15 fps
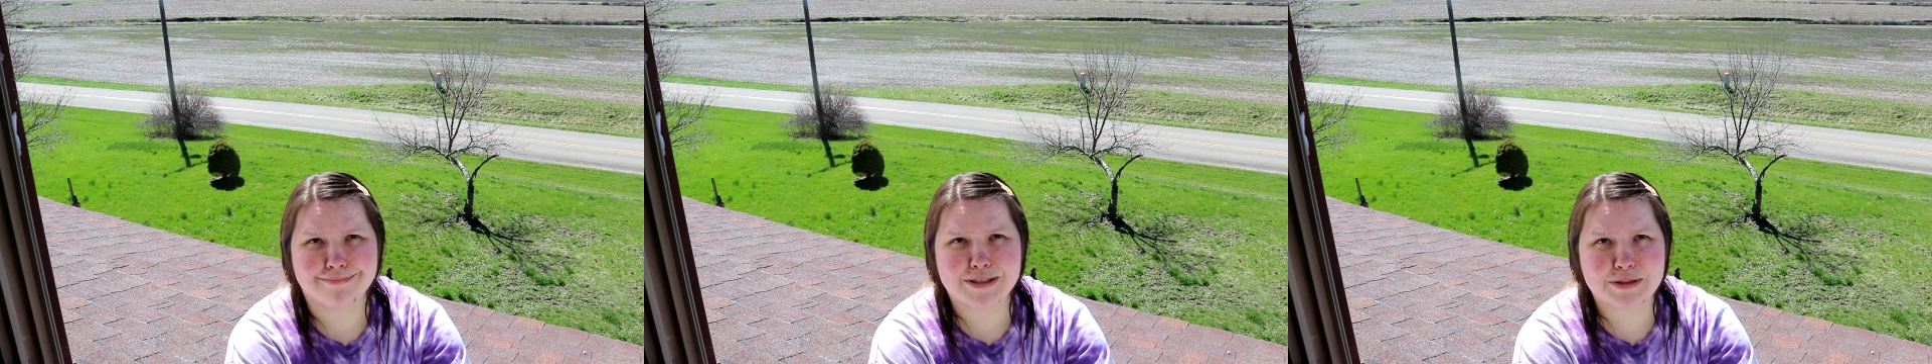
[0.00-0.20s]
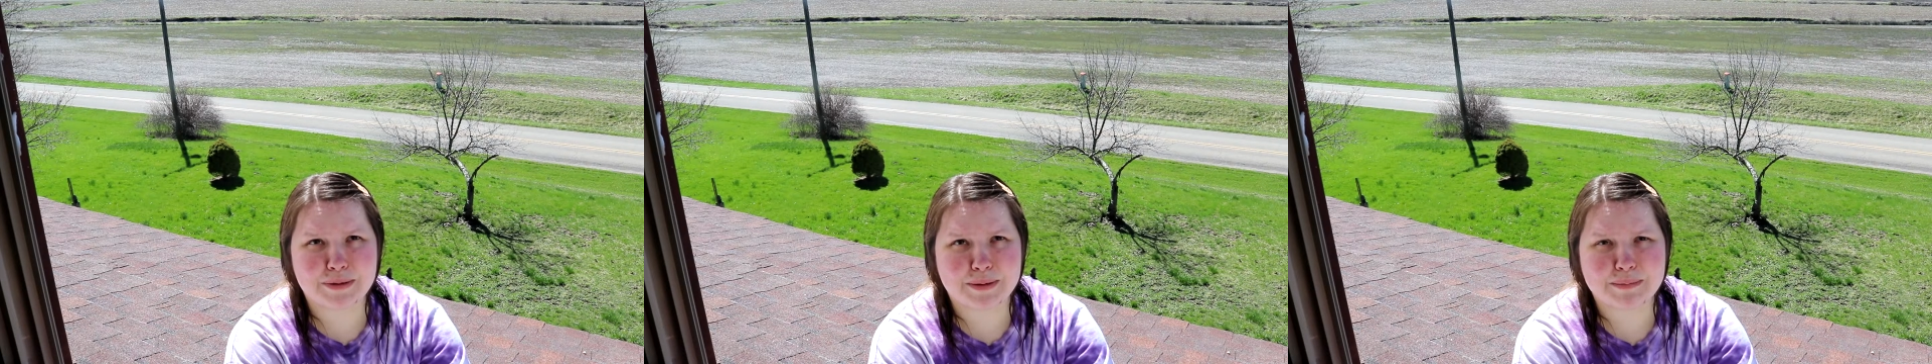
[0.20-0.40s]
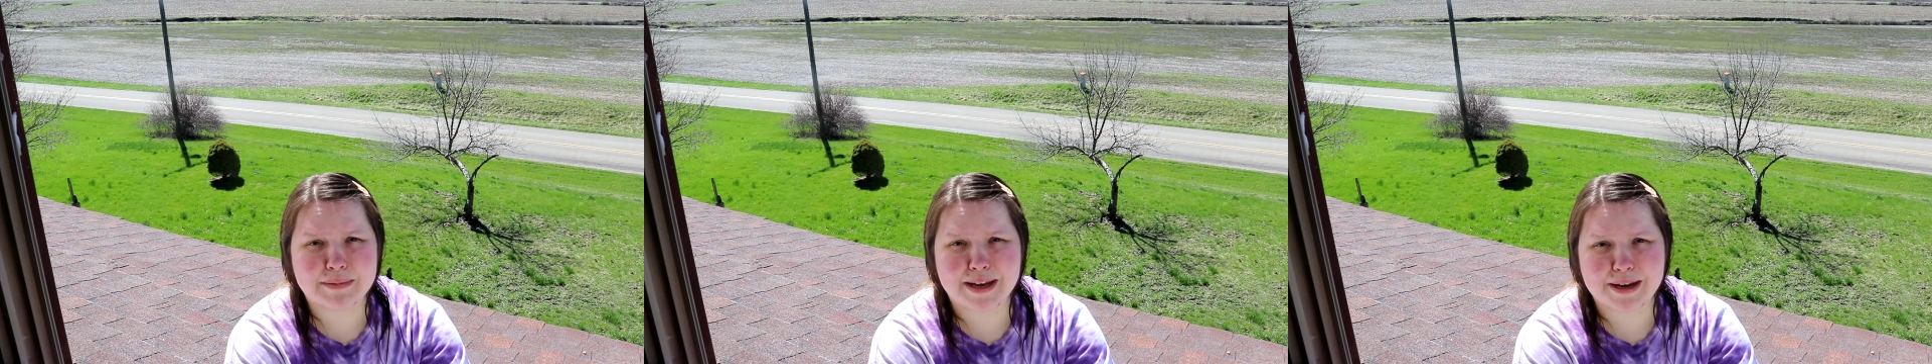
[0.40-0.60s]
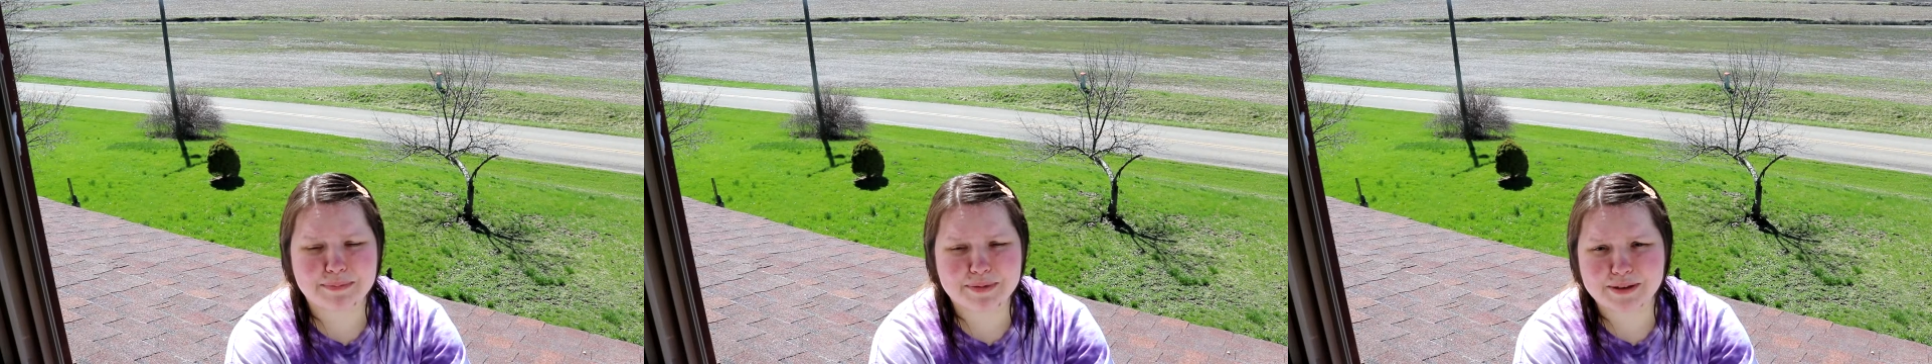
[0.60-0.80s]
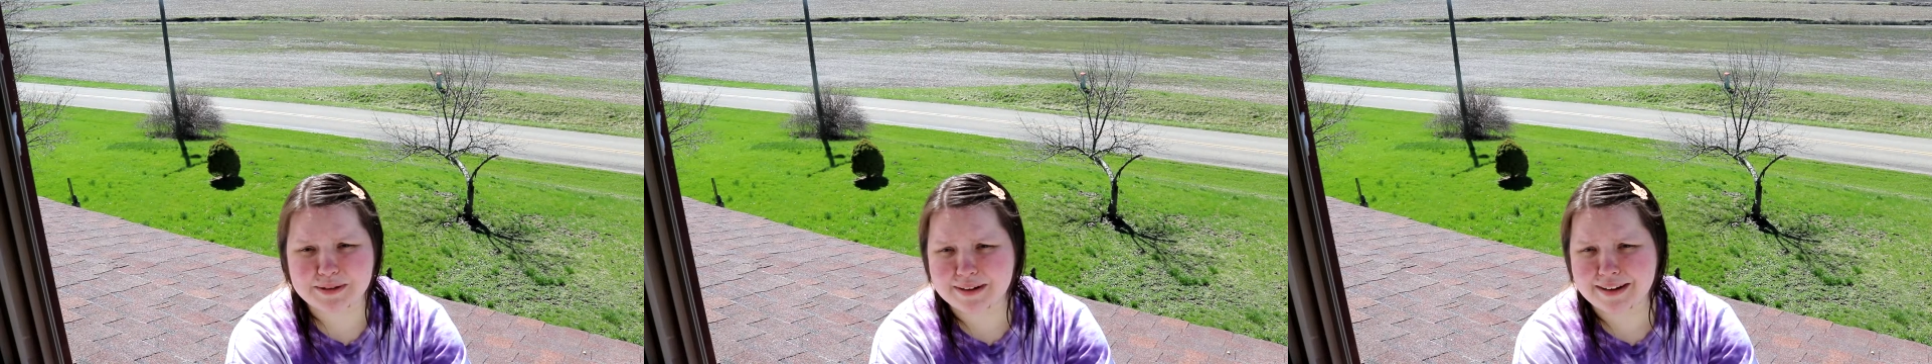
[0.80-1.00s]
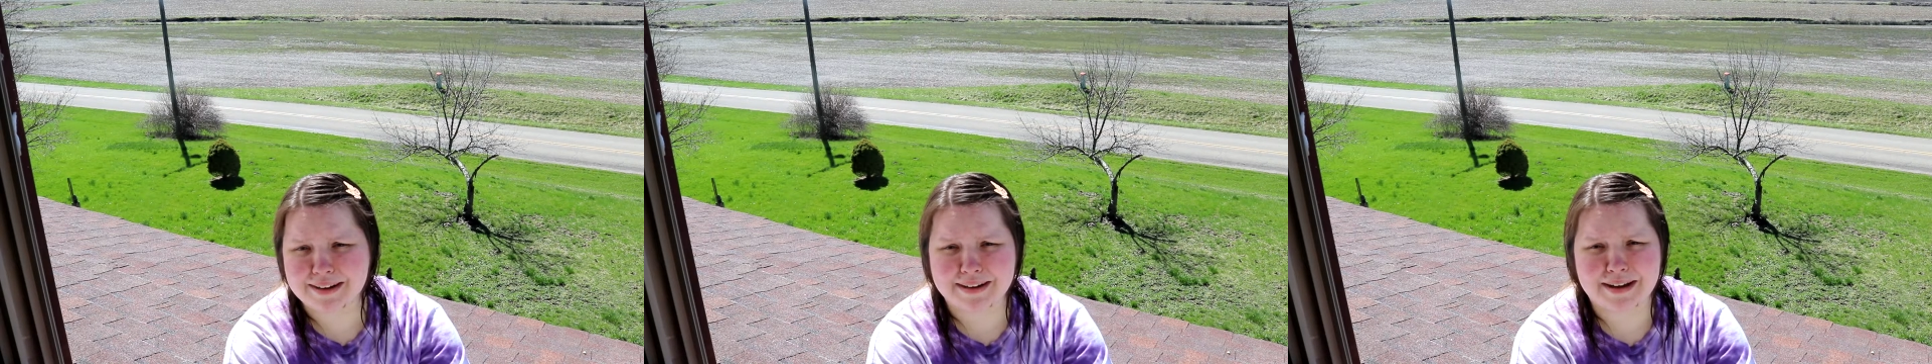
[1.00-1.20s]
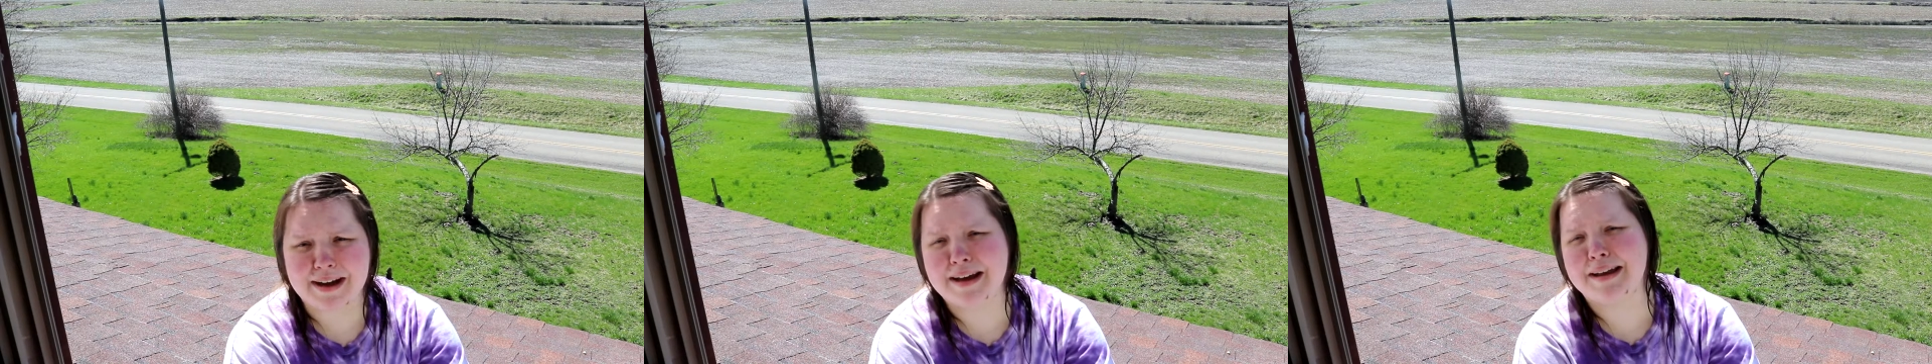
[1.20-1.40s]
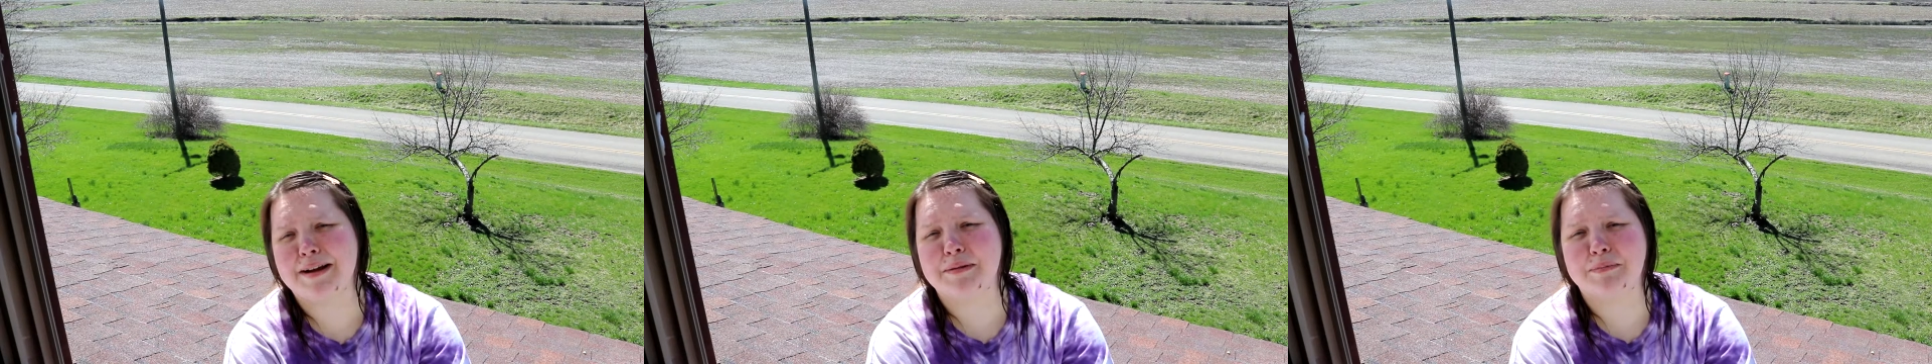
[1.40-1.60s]
doing makeup in a
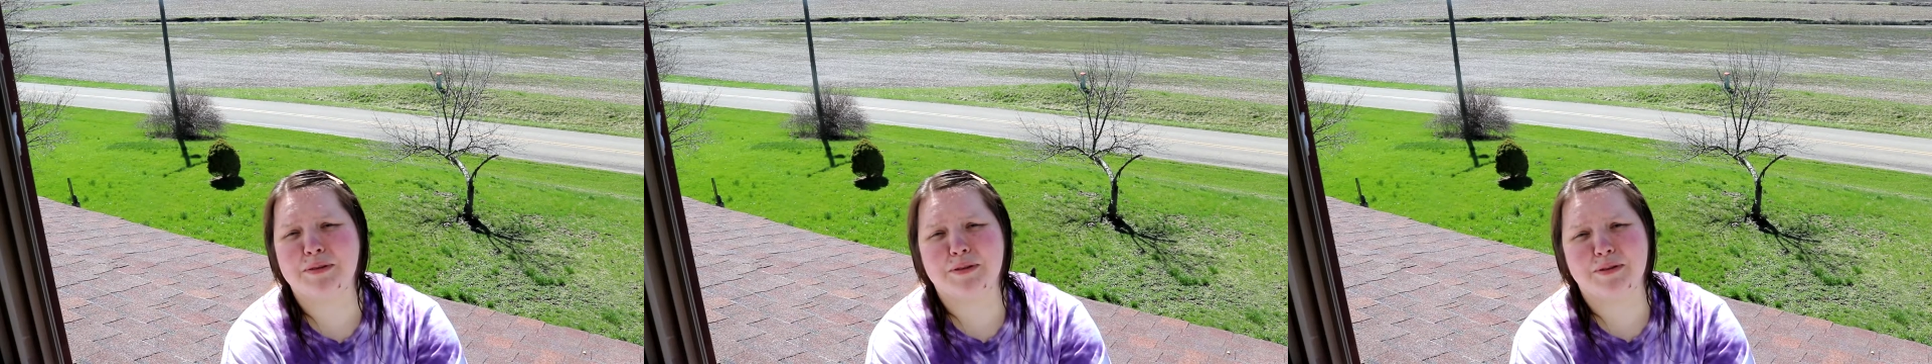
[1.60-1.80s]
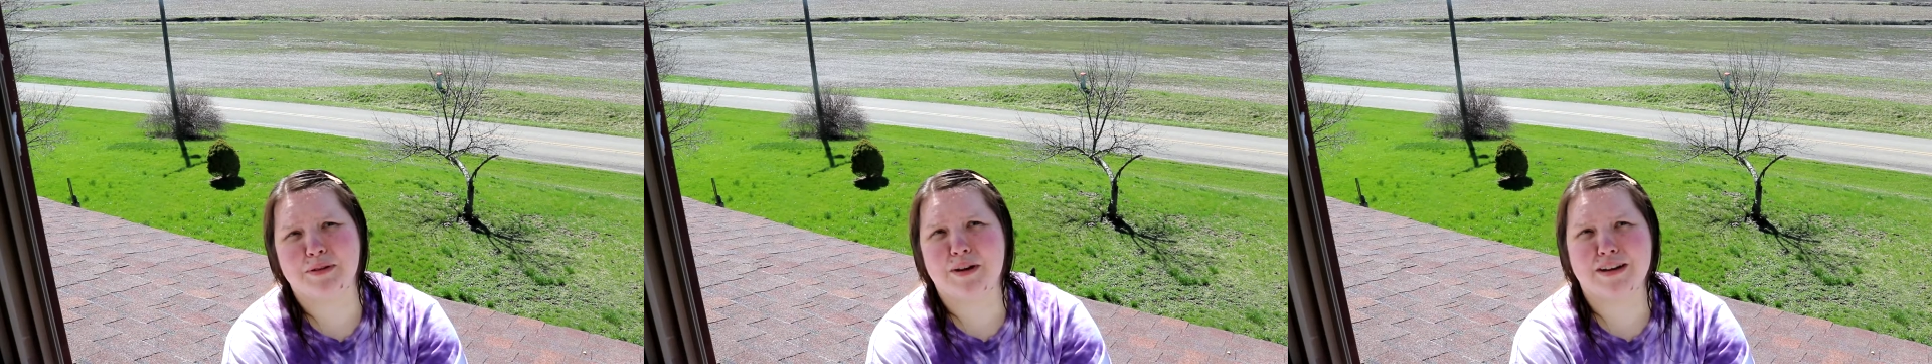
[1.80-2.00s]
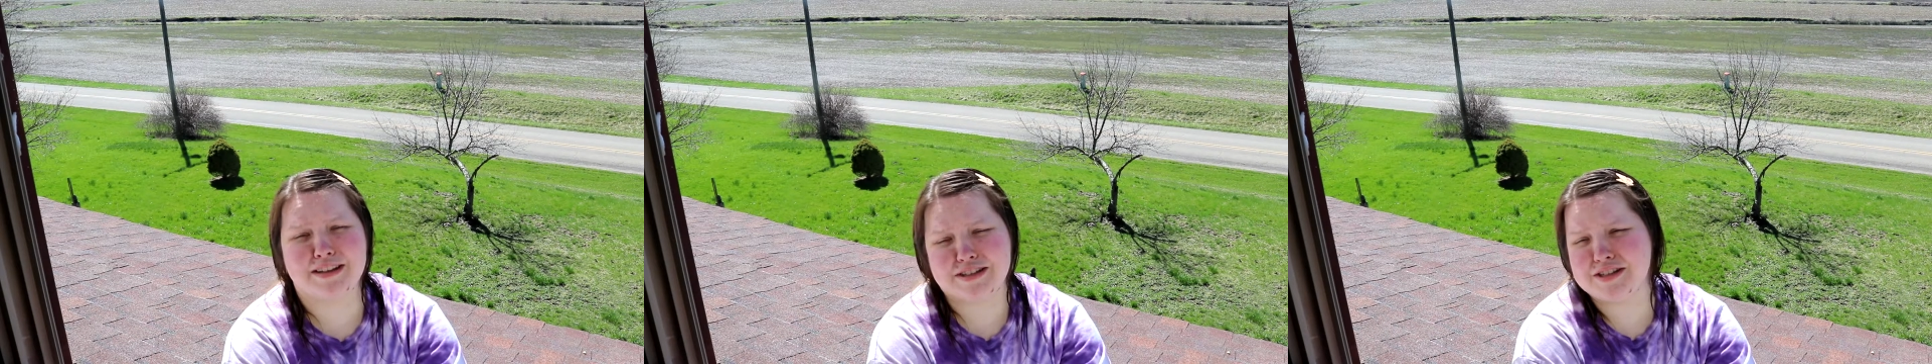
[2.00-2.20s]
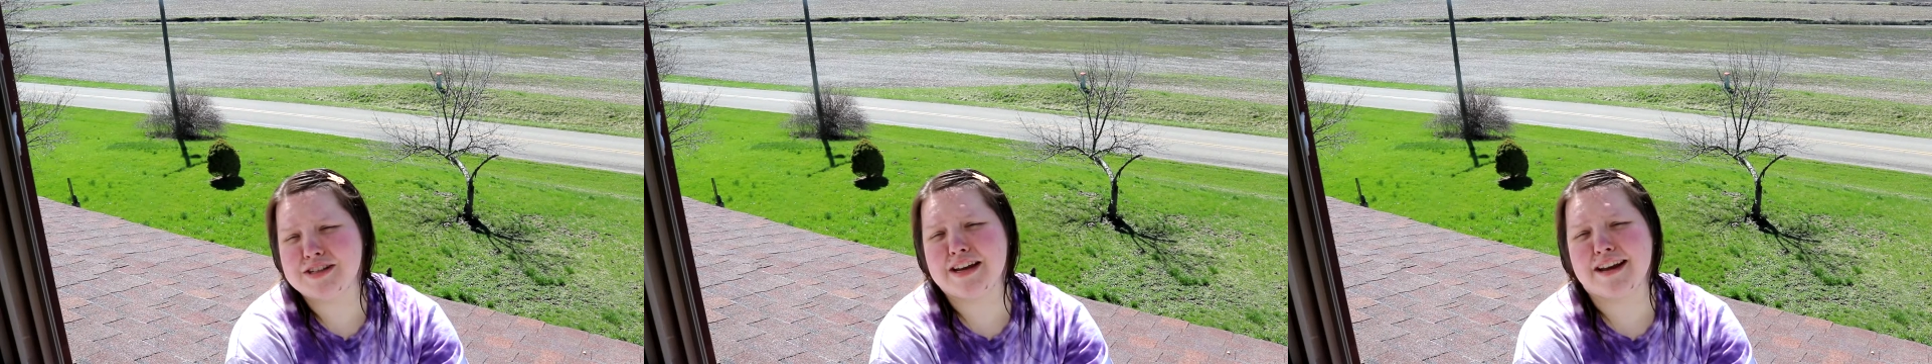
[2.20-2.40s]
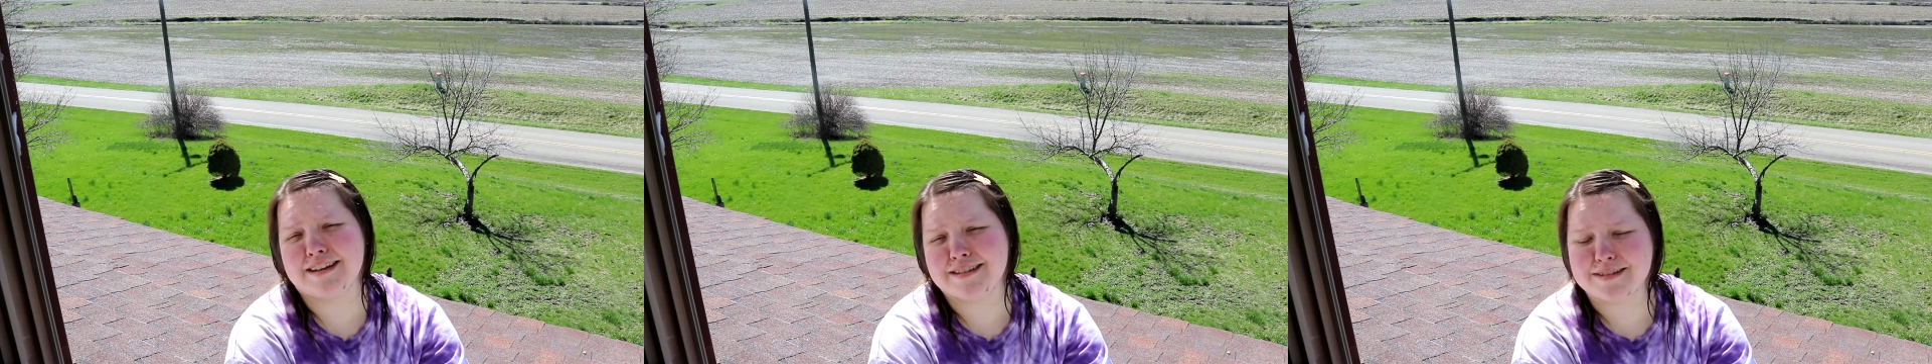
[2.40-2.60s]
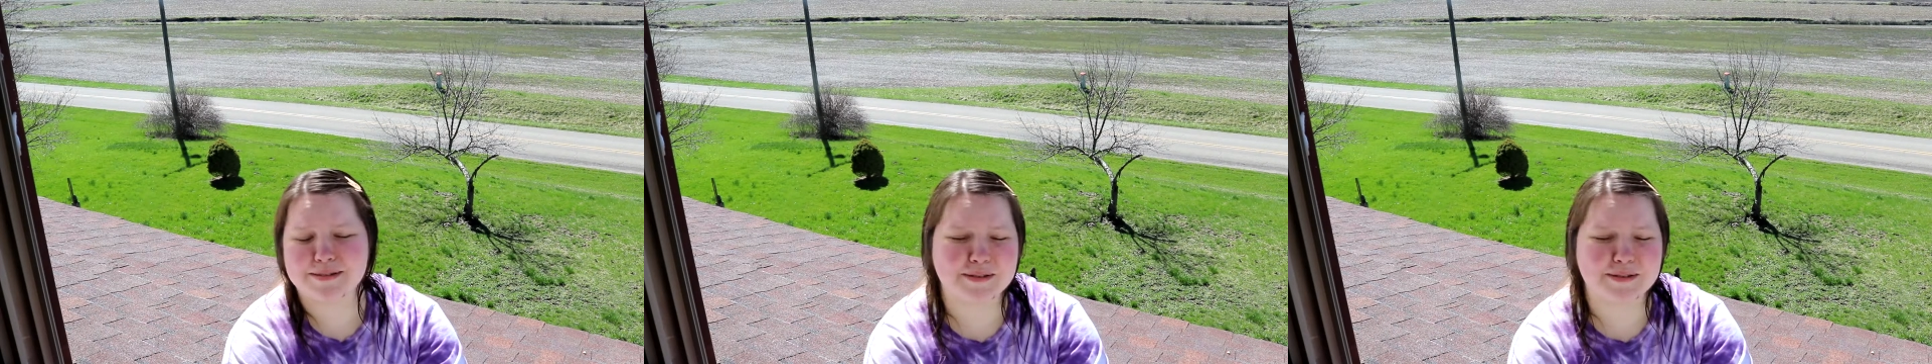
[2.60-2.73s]
hot air balloon or on a jet